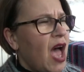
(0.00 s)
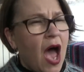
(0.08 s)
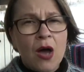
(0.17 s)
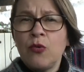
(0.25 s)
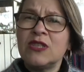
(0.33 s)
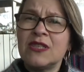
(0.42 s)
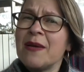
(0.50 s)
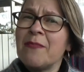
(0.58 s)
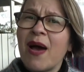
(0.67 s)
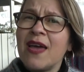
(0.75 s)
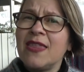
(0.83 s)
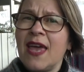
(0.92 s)
I would say
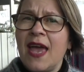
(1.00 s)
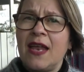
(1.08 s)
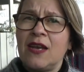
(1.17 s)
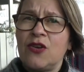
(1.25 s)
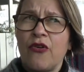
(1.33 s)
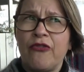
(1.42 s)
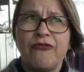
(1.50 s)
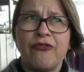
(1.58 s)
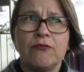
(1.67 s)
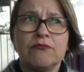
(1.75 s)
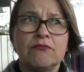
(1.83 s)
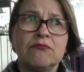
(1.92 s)
by the end of
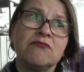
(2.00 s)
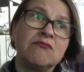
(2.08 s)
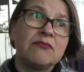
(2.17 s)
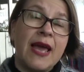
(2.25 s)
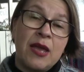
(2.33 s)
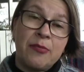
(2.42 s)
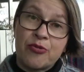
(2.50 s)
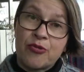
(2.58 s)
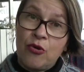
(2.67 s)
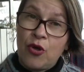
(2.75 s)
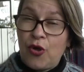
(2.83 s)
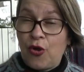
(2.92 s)

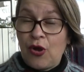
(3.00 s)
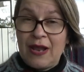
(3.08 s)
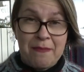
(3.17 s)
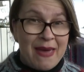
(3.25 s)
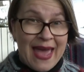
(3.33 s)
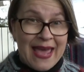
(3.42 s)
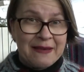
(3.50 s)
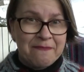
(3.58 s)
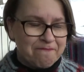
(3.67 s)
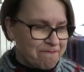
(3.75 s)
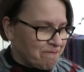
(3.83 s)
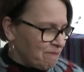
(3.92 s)
April, early May.
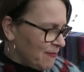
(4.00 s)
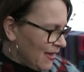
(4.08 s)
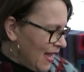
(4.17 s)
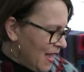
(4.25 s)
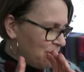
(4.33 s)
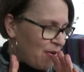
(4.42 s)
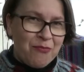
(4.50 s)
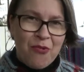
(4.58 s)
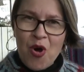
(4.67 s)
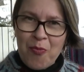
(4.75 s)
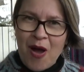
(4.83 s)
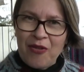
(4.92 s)
But
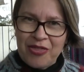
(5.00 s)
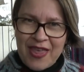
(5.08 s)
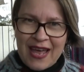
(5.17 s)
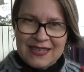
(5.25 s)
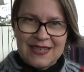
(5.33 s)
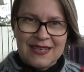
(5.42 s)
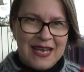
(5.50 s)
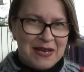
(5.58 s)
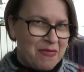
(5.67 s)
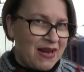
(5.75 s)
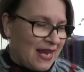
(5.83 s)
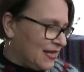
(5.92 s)
more about that
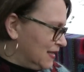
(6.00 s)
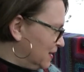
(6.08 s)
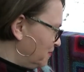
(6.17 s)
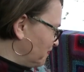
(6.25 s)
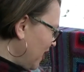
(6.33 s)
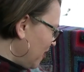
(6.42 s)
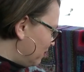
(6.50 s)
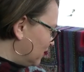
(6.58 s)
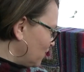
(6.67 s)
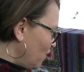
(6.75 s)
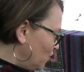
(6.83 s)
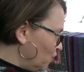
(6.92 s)
in my next
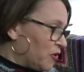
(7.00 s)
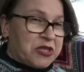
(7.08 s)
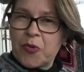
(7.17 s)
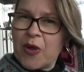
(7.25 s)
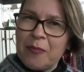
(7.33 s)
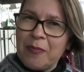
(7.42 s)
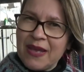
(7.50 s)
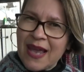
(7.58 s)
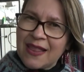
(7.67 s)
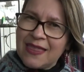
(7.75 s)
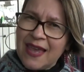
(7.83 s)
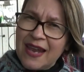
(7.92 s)
episode, which will be
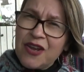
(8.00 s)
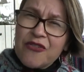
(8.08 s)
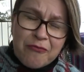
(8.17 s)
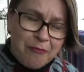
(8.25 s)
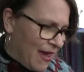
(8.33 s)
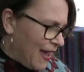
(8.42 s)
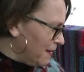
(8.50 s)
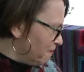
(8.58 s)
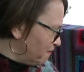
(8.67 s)
at the end of May.